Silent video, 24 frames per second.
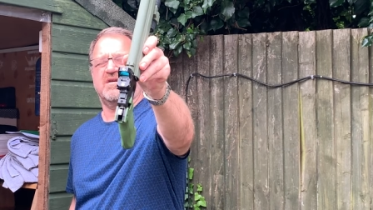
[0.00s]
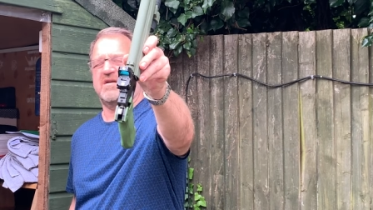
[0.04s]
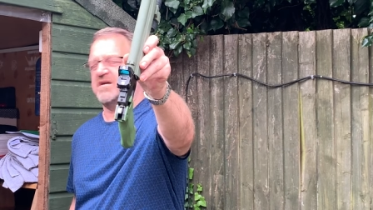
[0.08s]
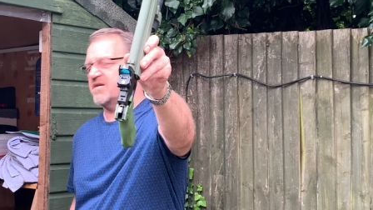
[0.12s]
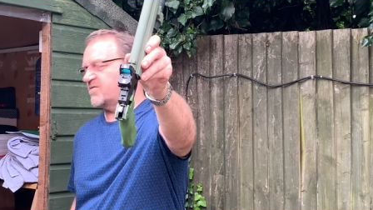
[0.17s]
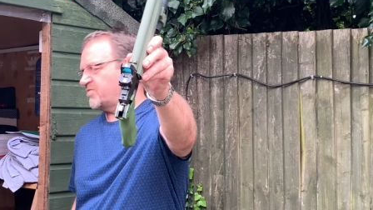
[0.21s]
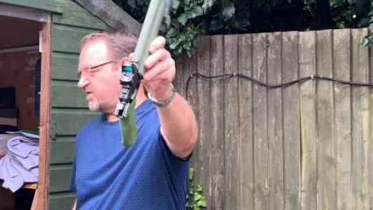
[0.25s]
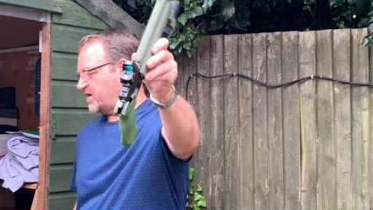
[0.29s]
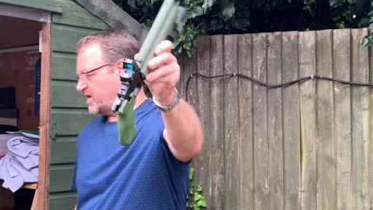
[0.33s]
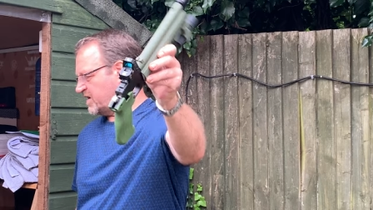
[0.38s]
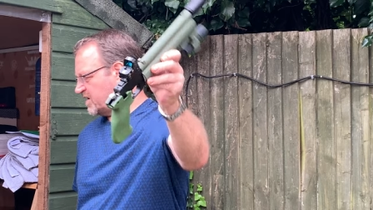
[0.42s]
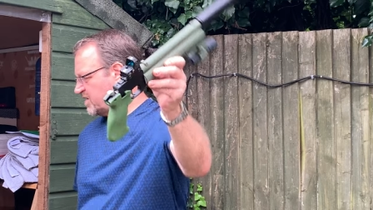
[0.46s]

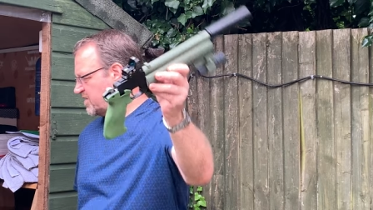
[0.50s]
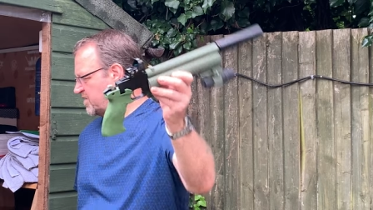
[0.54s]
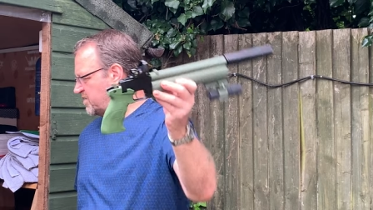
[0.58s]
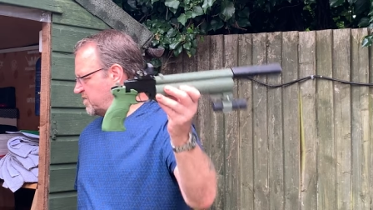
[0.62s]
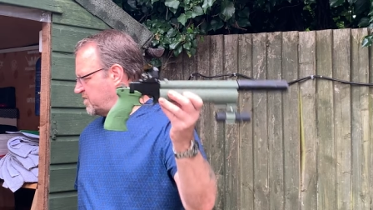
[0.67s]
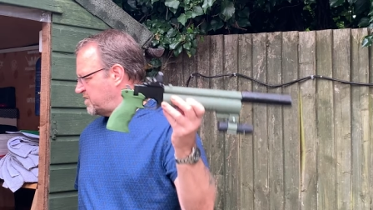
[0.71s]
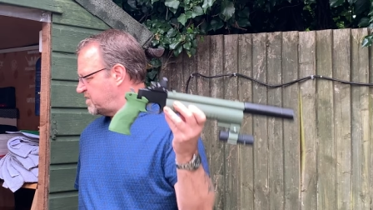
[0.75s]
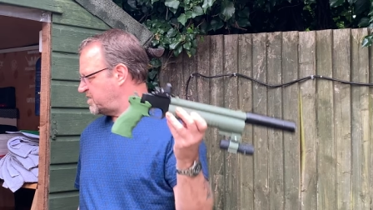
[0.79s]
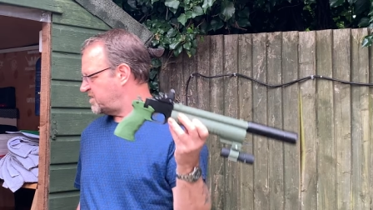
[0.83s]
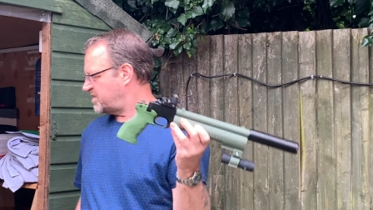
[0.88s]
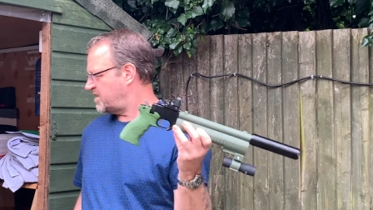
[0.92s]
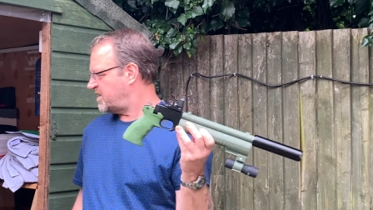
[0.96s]
Really
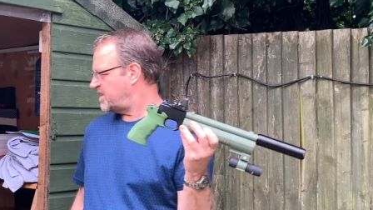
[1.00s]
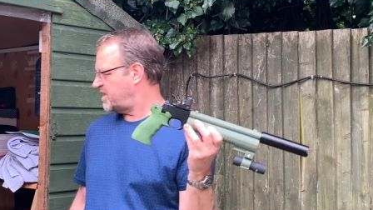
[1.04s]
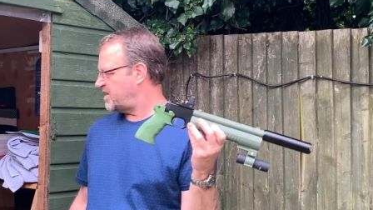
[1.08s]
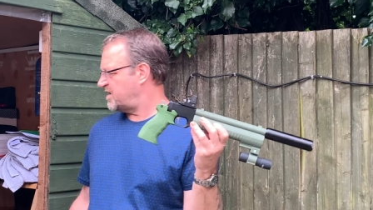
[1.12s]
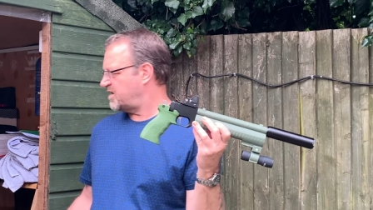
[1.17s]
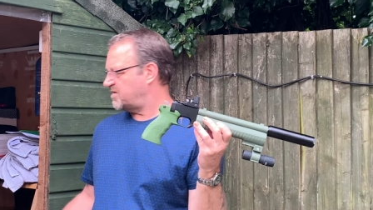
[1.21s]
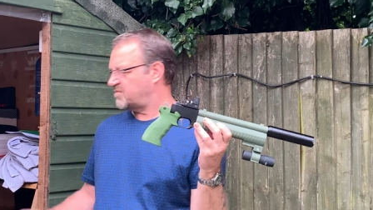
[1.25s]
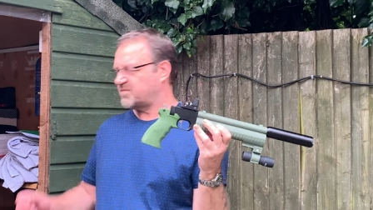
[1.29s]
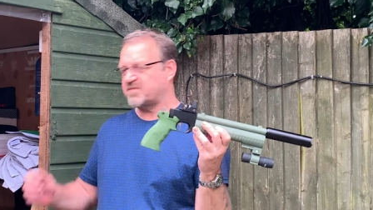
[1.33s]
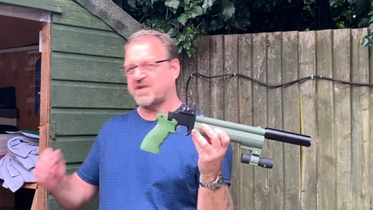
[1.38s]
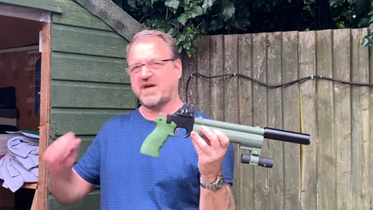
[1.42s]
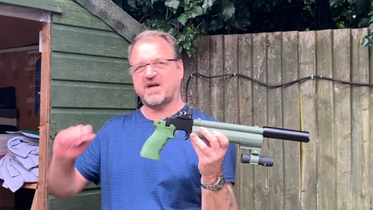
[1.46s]
cool.
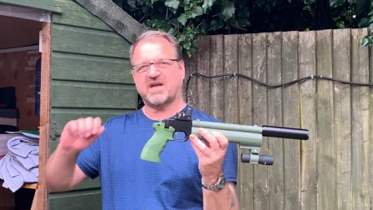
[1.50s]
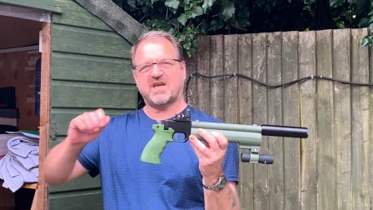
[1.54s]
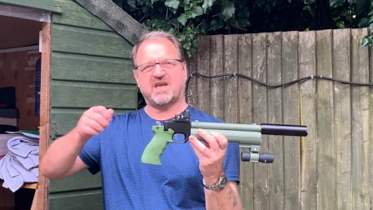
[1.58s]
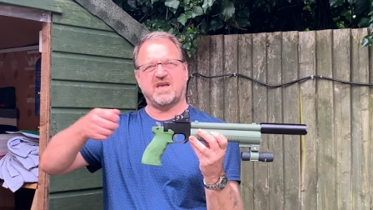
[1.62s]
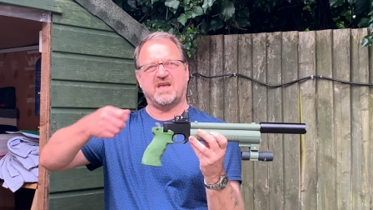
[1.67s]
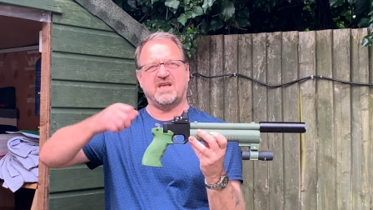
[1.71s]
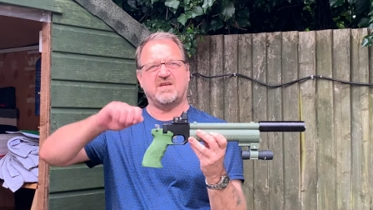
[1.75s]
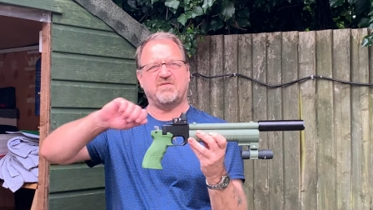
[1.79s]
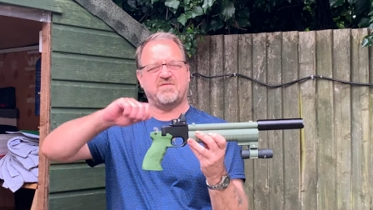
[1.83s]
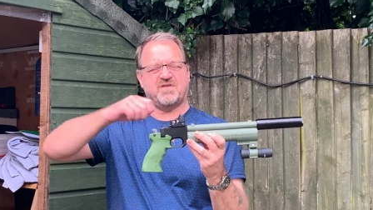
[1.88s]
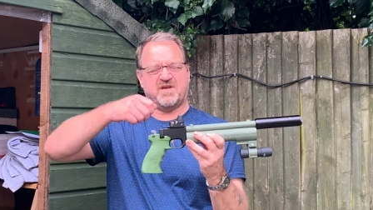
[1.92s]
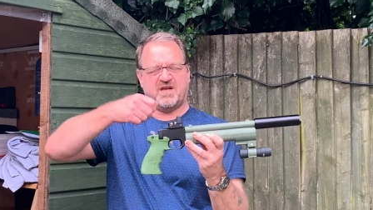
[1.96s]
Um, that
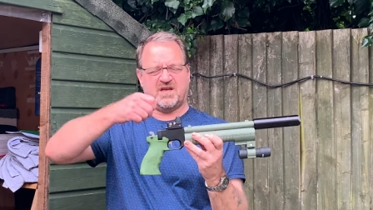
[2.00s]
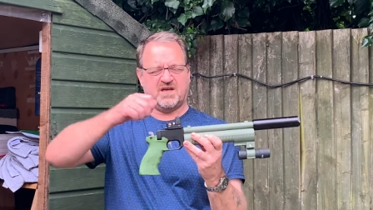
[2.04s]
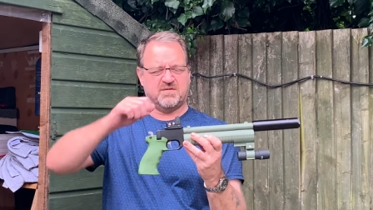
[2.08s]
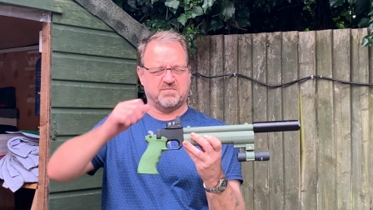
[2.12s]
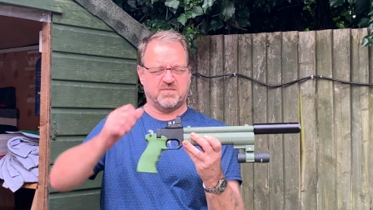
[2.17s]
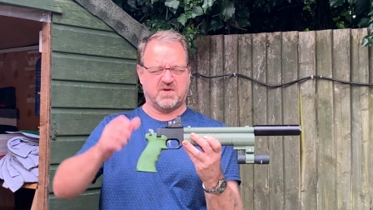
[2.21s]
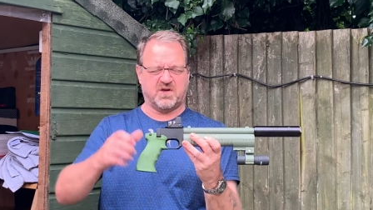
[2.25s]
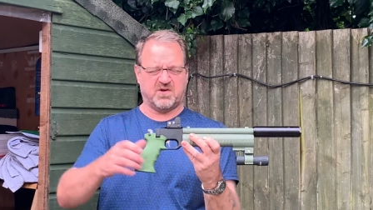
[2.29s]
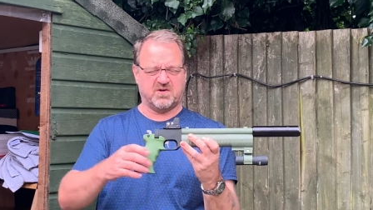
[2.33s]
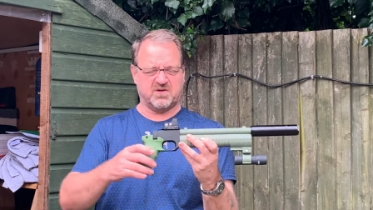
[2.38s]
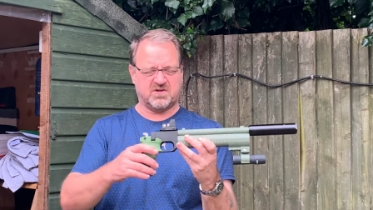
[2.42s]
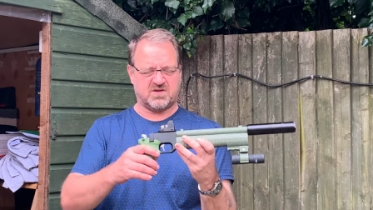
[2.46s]
key fitting them
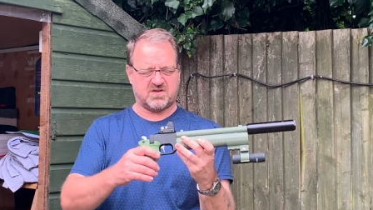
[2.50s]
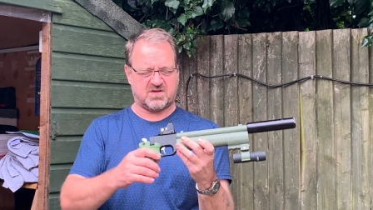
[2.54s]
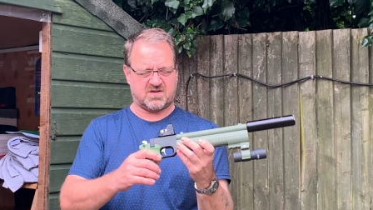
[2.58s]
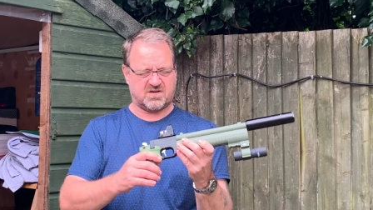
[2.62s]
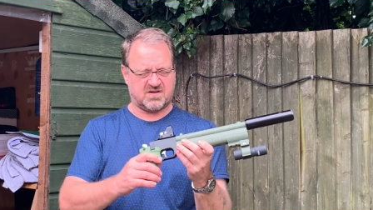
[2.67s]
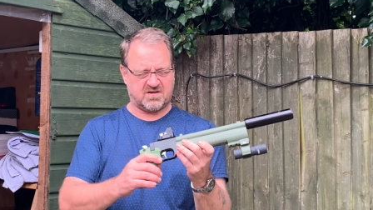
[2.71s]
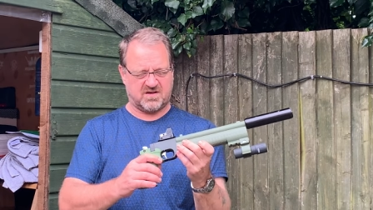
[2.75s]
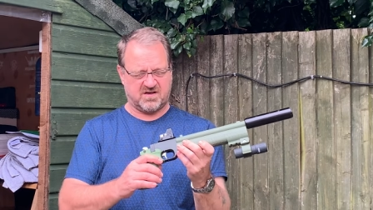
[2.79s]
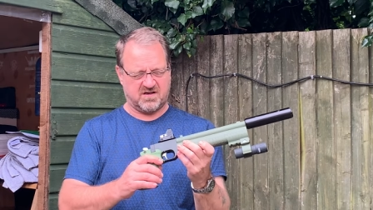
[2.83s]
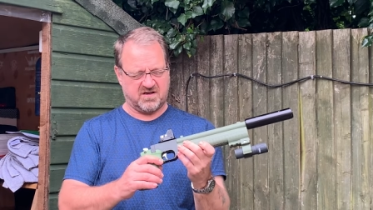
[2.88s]
nice.